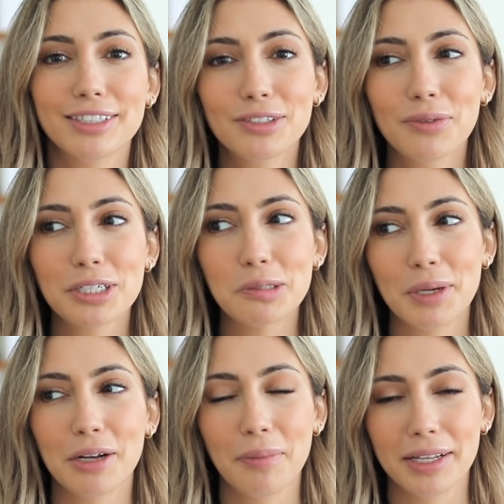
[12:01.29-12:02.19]
didn't want to
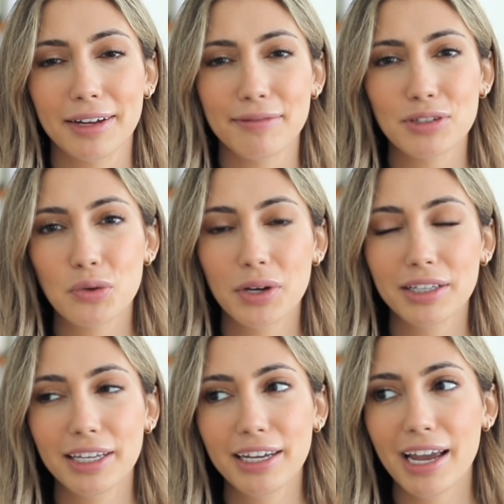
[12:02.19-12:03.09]
speed up my life too
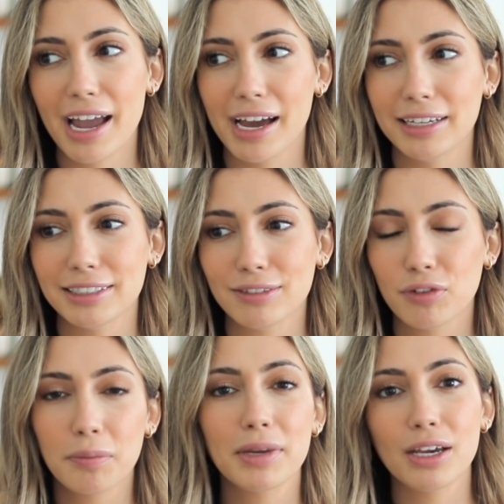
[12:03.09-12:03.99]
quickly and
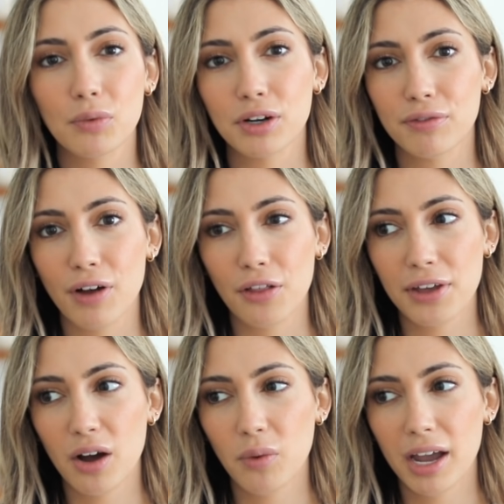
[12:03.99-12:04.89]
for me it would have felt that